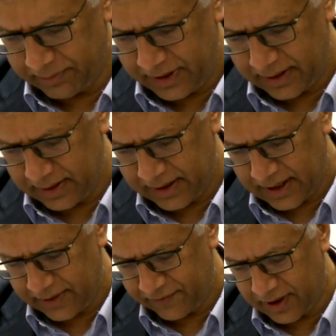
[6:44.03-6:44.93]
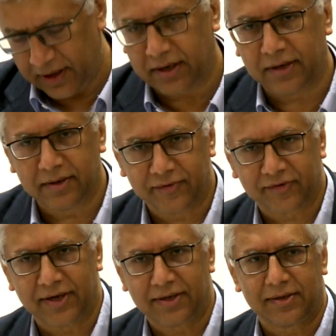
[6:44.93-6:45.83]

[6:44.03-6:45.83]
me in the dead of night and say,